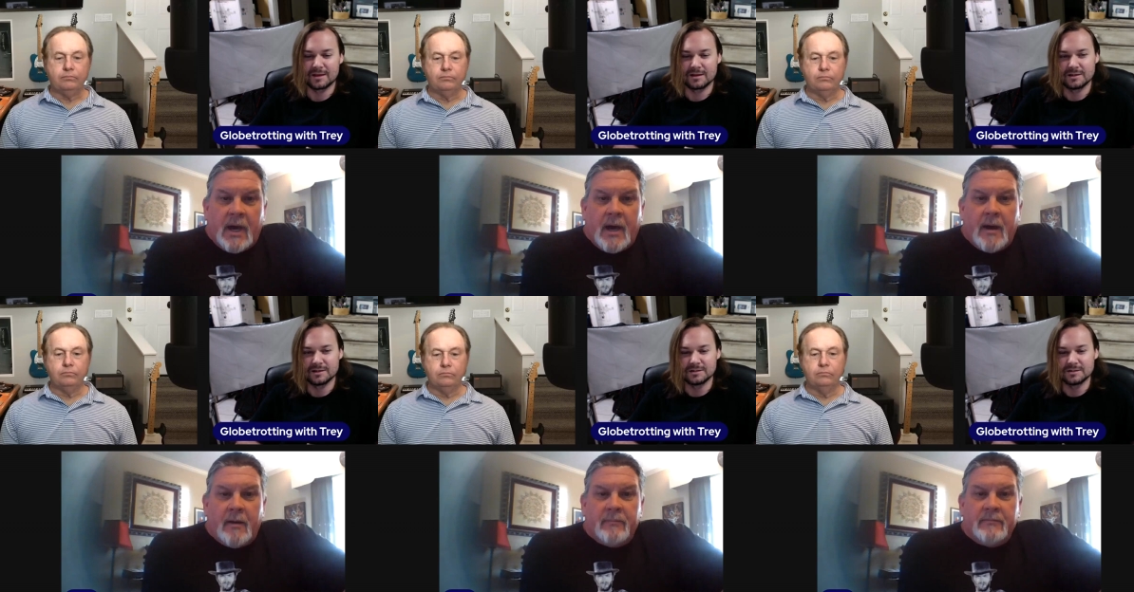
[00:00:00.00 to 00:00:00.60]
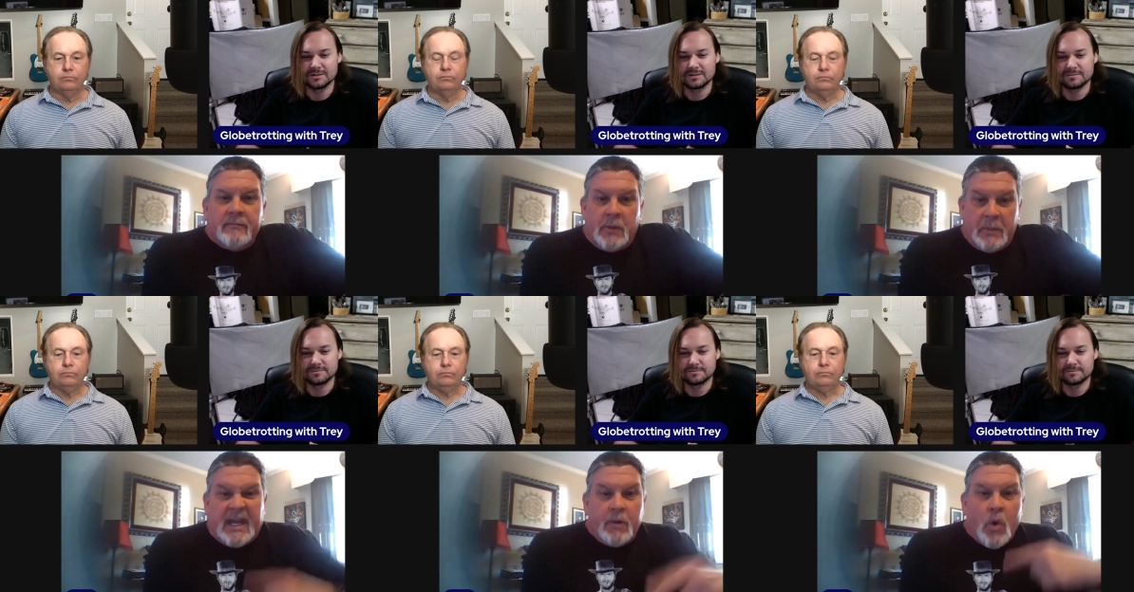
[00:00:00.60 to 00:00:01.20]
Speaker 1: Uh, can
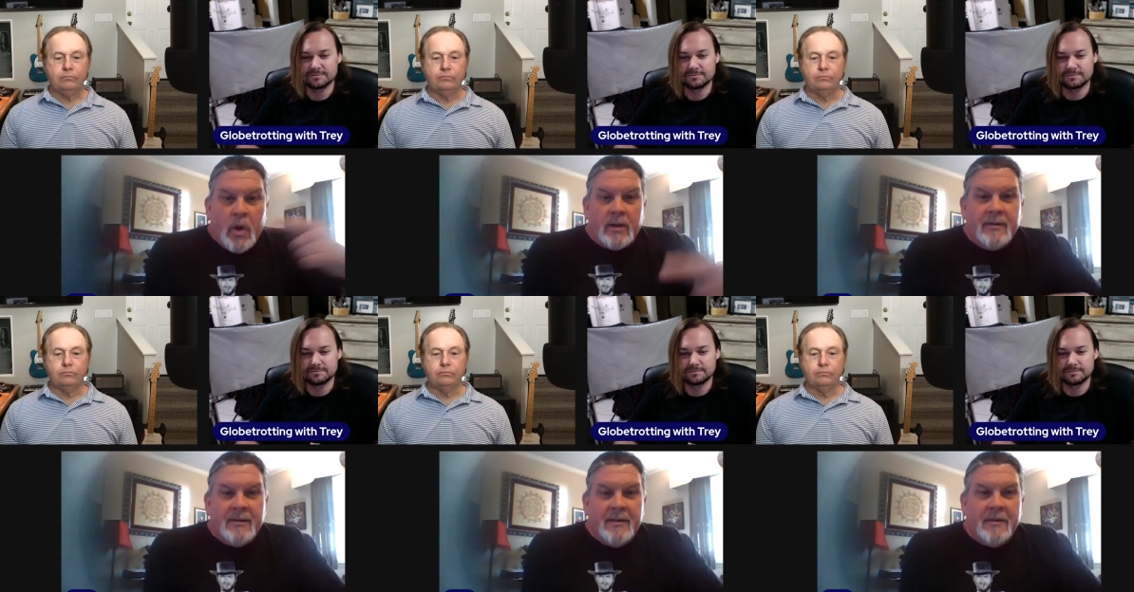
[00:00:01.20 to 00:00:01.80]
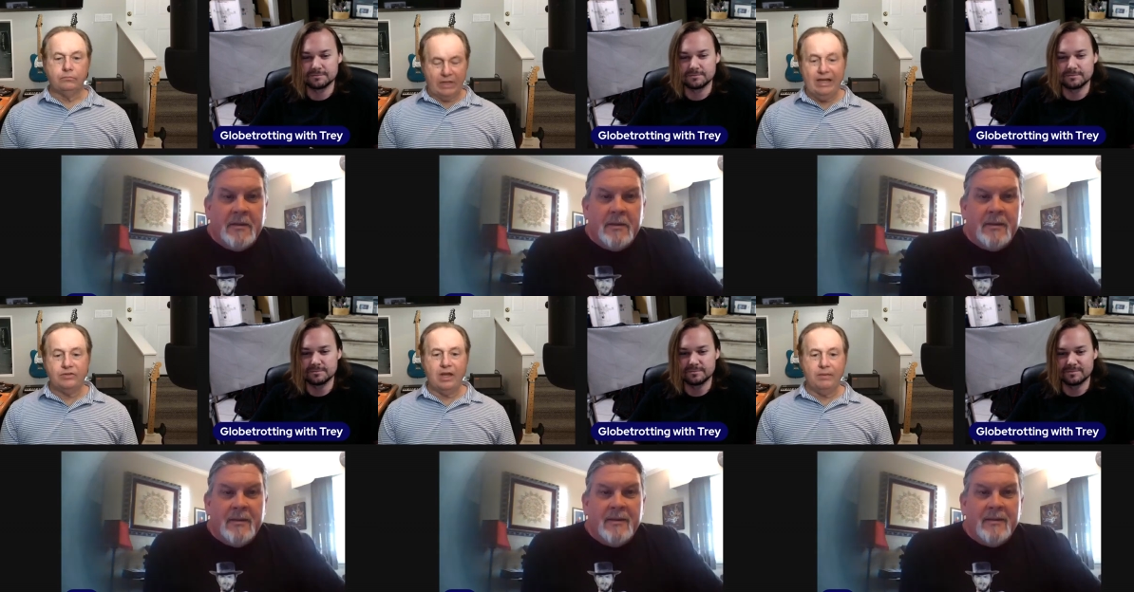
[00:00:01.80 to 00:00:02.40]
we keep going?
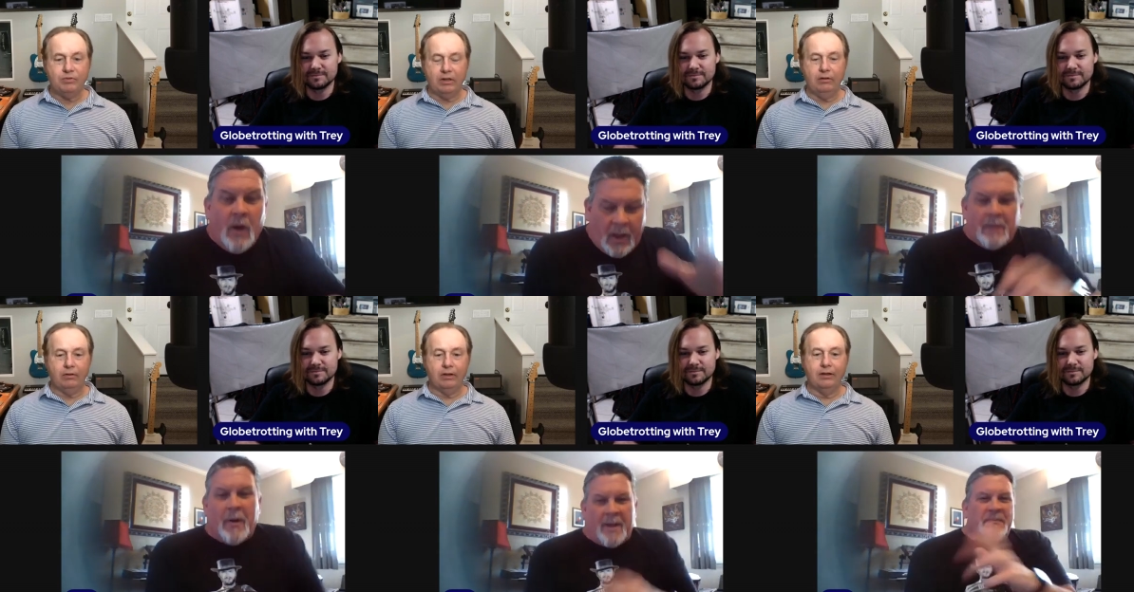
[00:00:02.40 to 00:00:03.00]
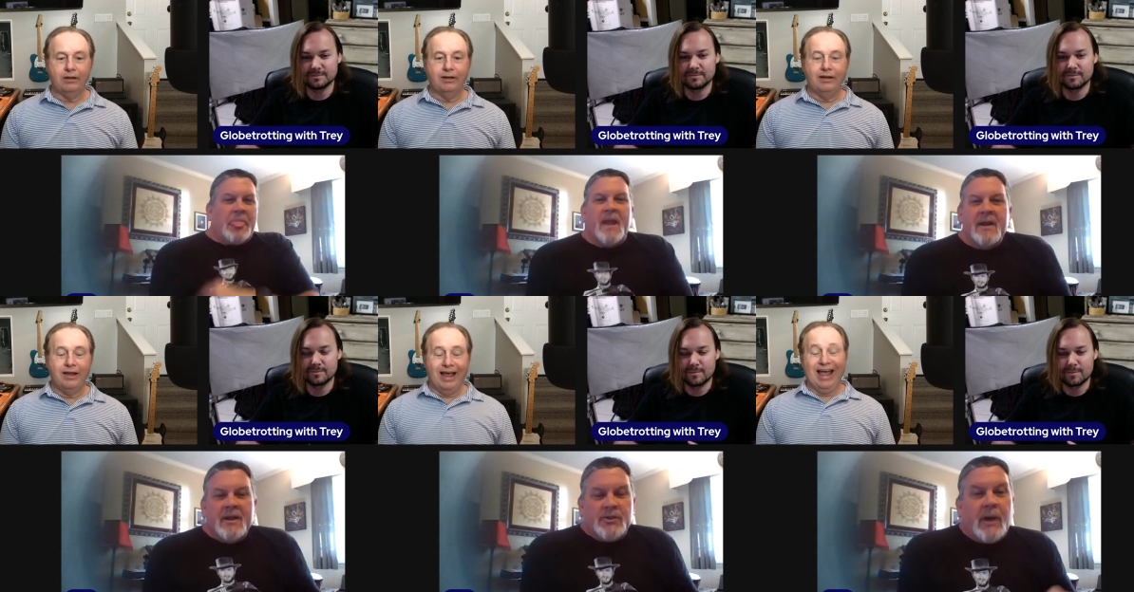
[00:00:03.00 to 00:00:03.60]
Speaker 2: Yes, absolutely.
Speaker 1: Okay. okay.
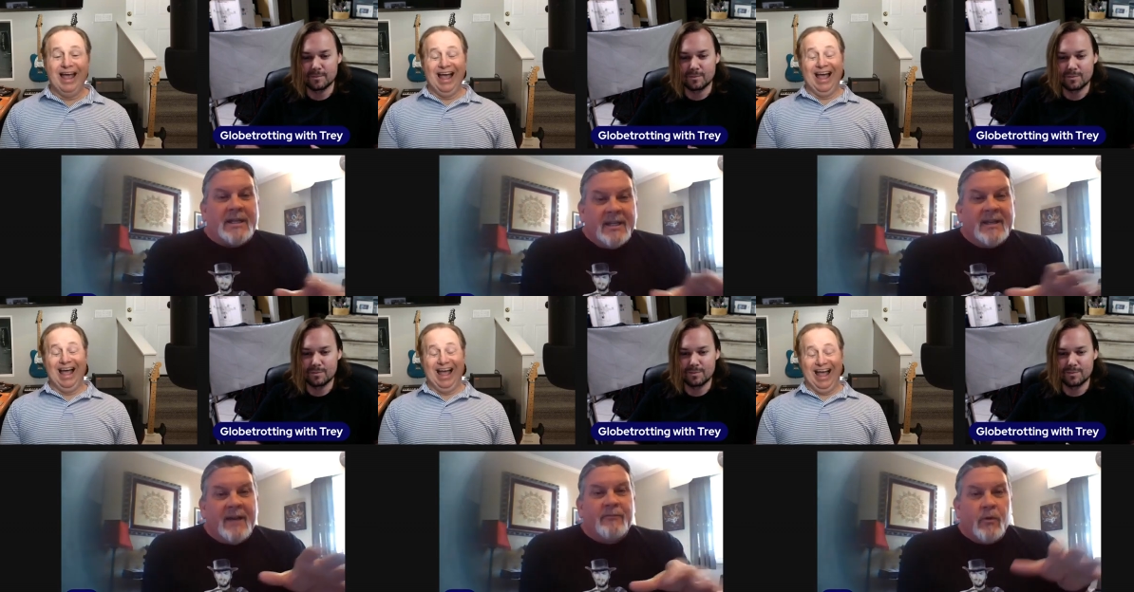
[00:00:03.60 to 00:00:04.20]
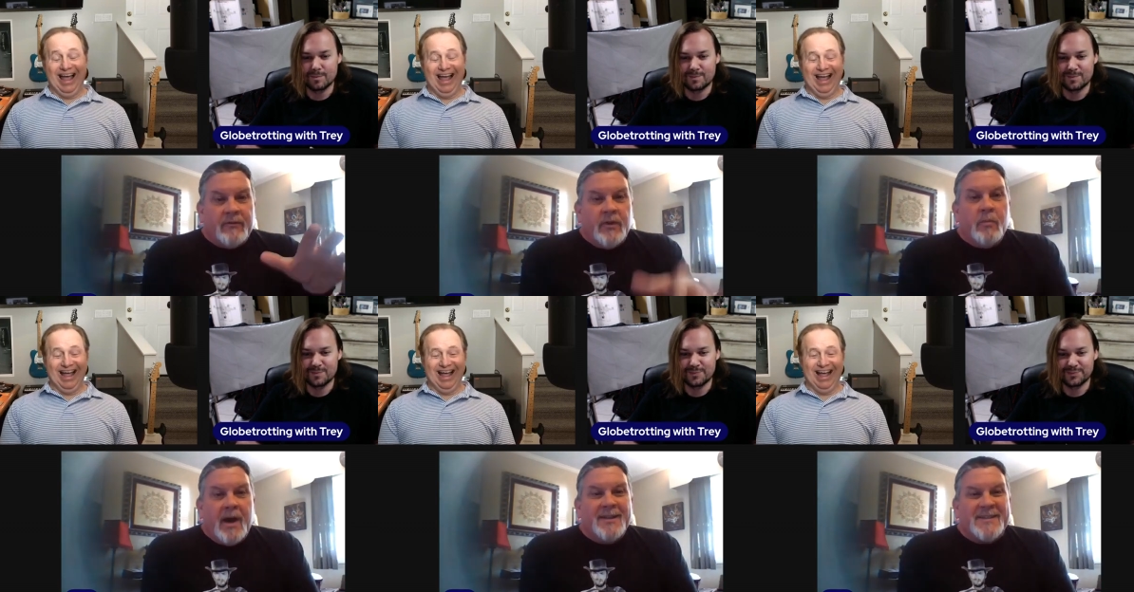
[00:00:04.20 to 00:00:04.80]
So I did that for a few
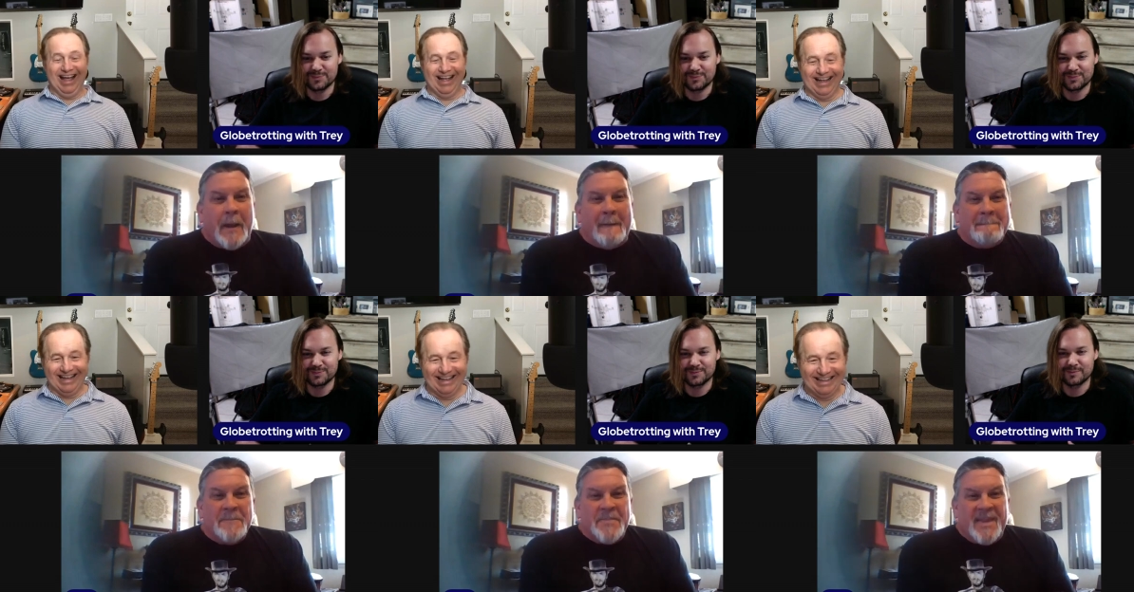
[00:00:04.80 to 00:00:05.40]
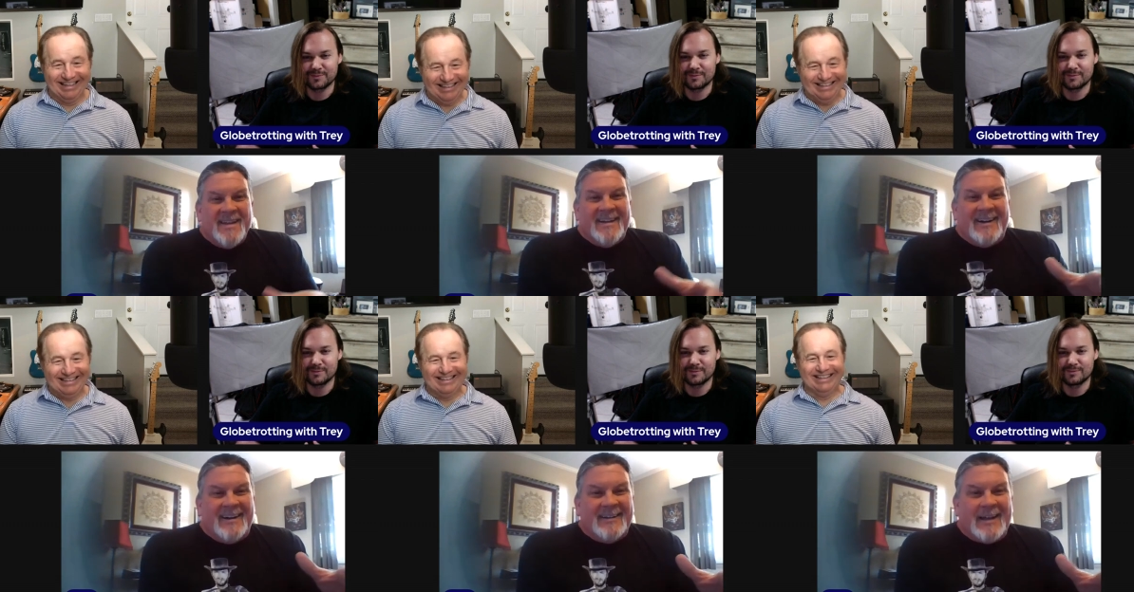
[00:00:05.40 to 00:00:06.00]
months.
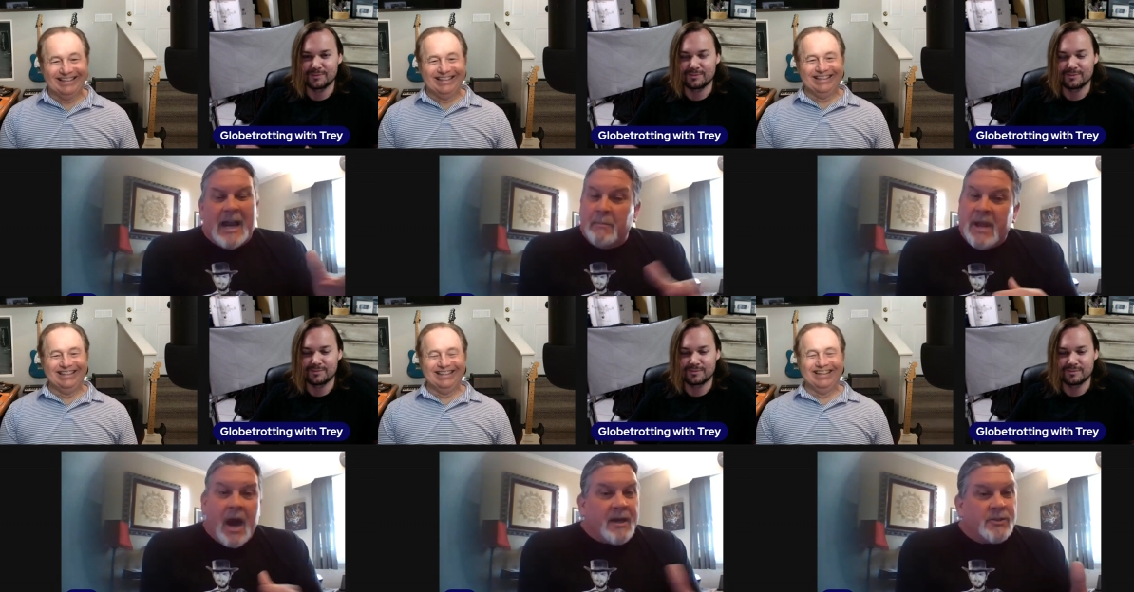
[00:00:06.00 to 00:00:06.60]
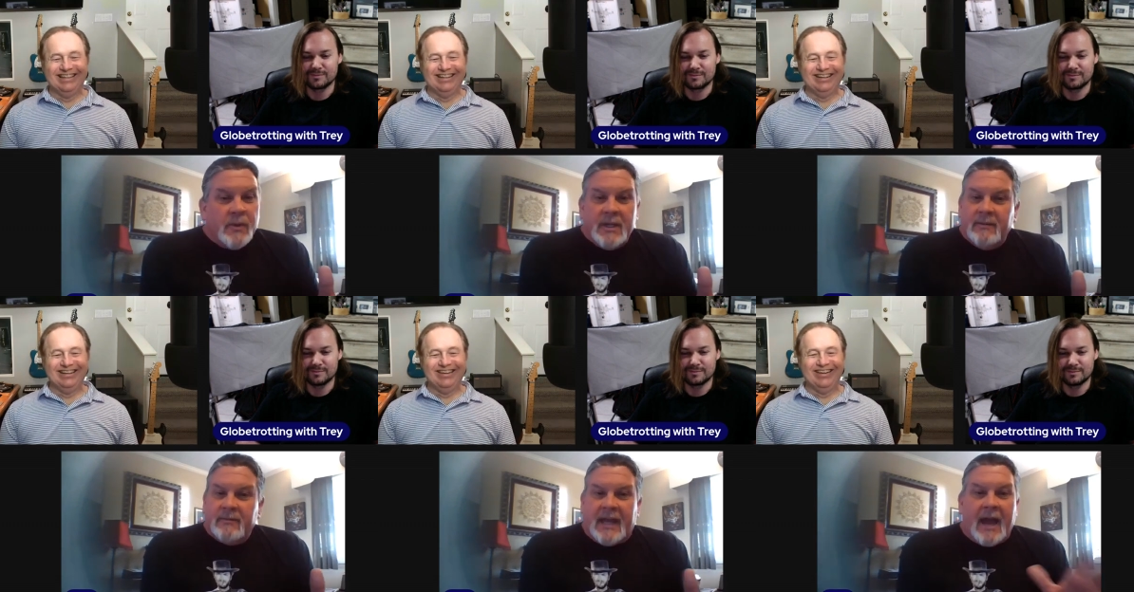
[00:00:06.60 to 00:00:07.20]
And I'll be honest with
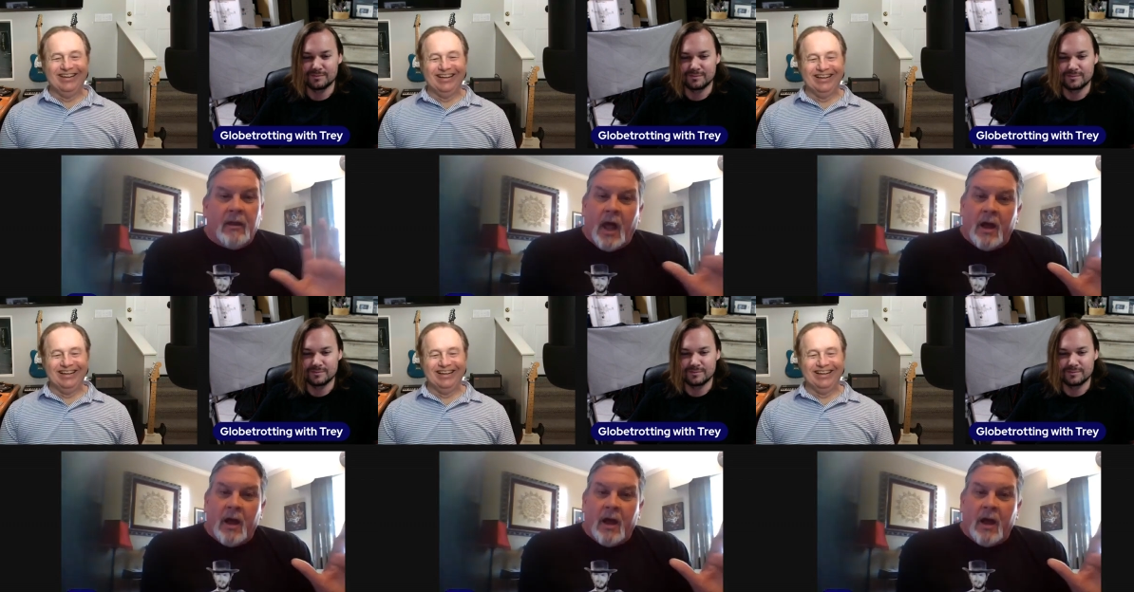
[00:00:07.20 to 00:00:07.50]
you, Cal